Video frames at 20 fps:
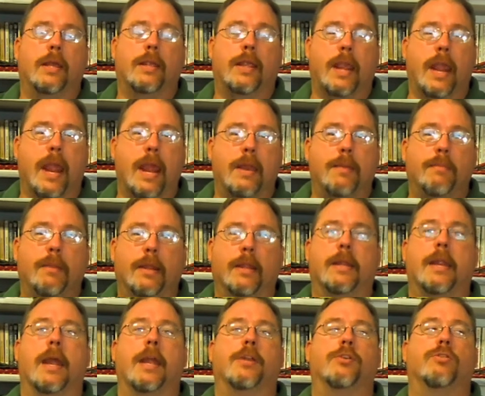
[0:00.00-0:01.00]
can be a
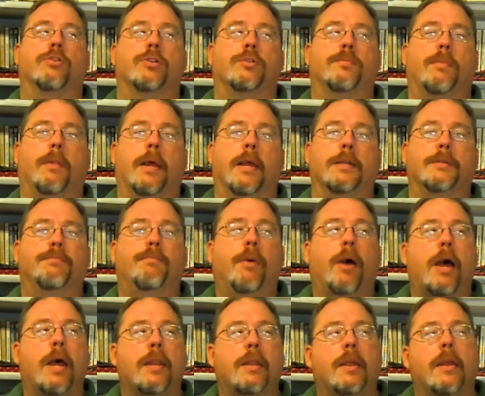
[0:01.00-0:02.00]
dangerous place,
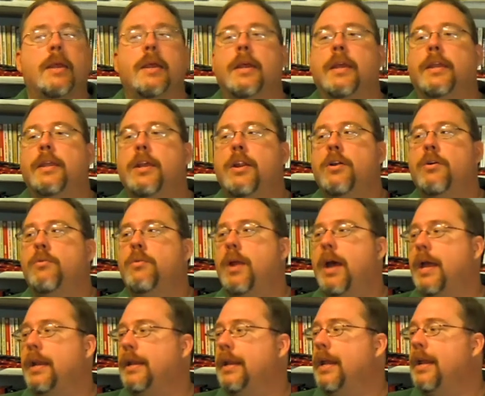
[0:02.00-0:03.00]
but you know,
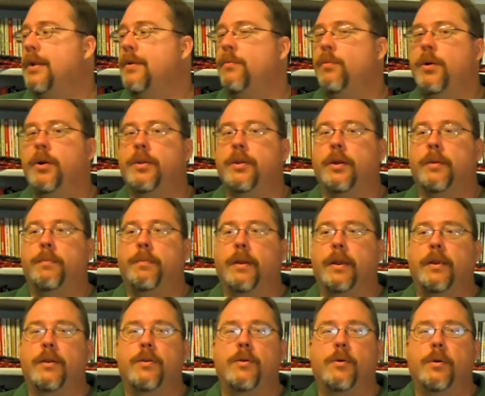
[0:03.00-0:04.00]
not getting them where they're
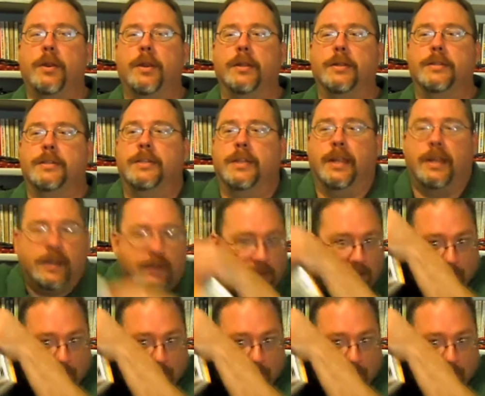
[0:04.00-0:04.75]
paranoid and sitting,